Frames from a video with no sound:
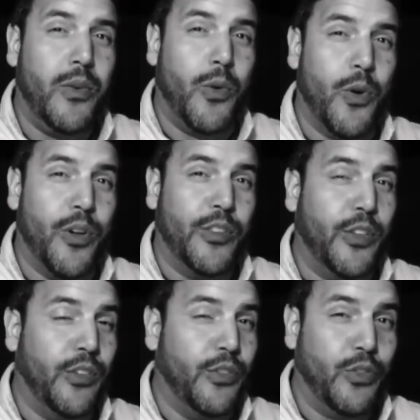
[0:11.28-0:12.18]
or to
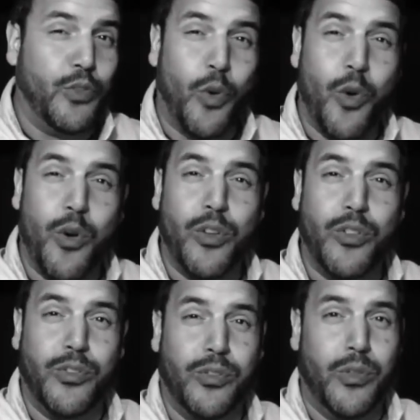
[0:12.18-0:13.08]
the
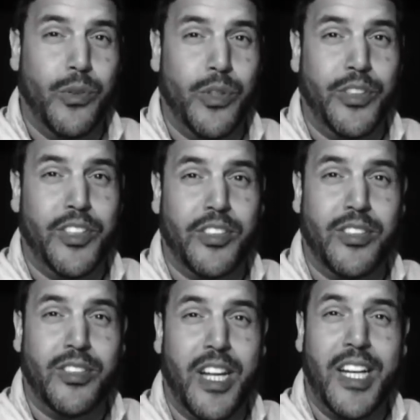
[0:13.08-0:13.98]
stores or
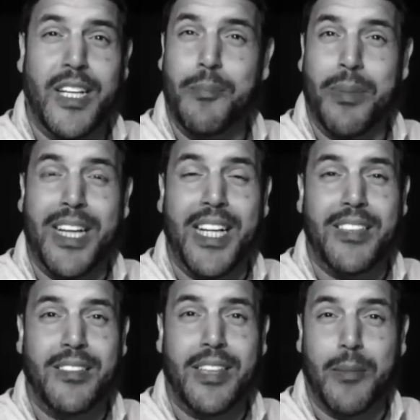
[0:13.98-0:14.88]
just any
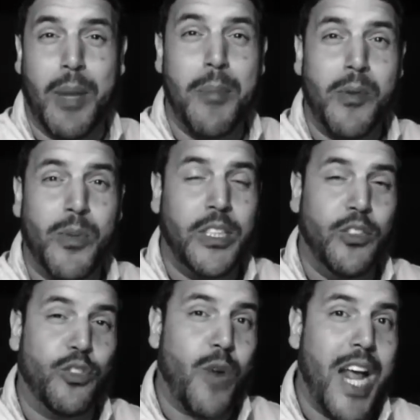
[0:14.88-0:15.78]
place, like maybe when you
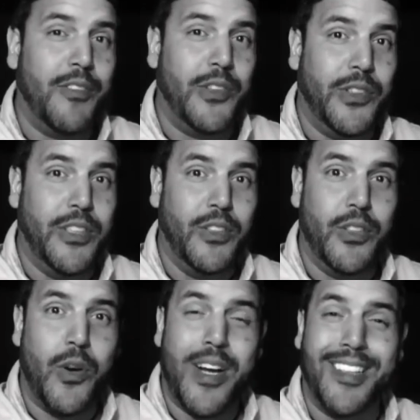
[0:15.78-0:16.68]
travel and you
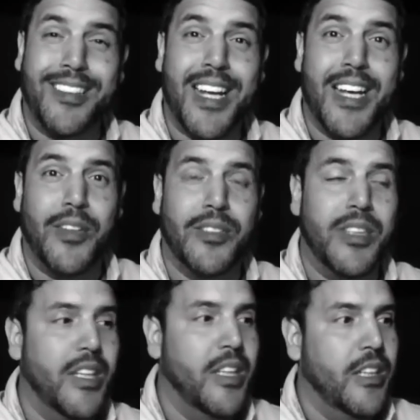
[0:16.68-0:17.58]
go out of town,
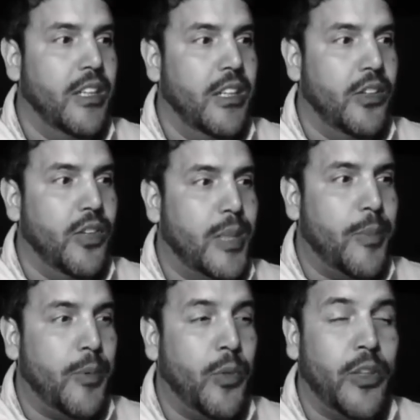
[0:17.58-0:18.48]
you end up
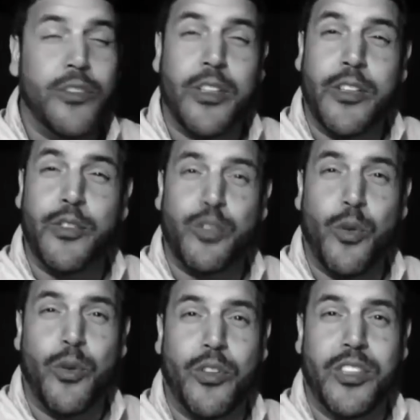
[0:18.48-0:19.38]
in one of those little
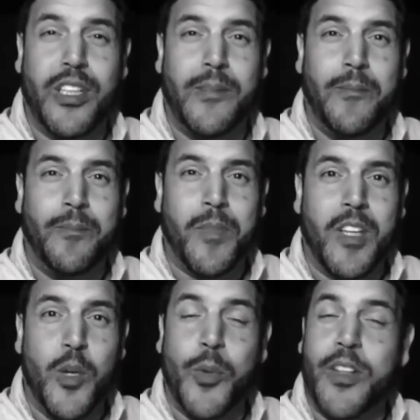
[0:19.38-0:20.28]
stores and
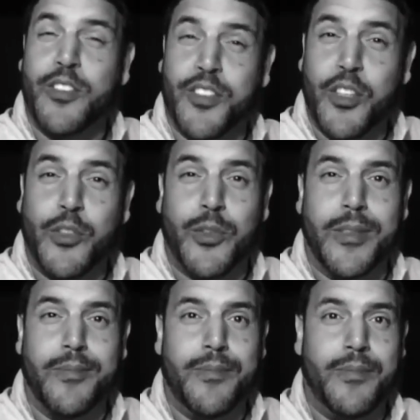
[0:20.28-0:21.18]
you're with your children
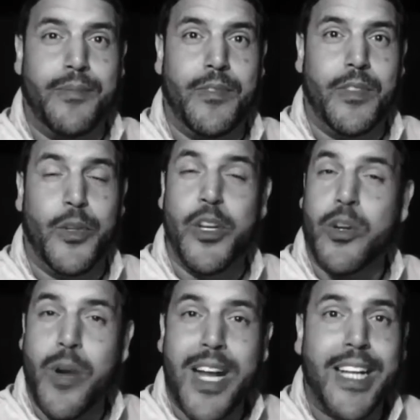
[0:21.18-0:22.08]
or your
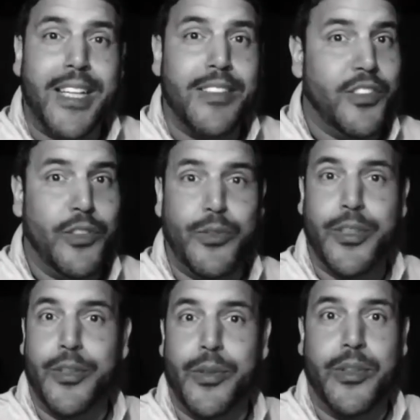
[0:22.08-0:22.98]

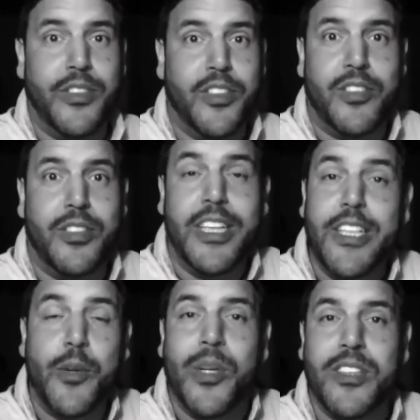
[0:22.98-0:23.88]
grandchildren or just
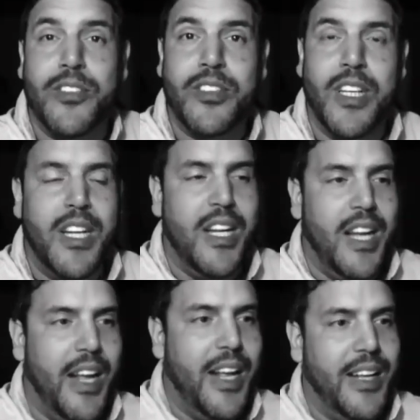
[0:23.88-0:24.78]
little ones,
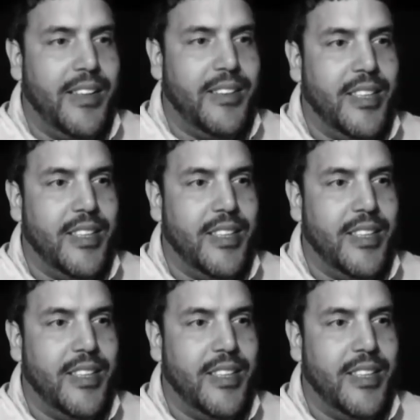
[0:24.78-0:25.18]
and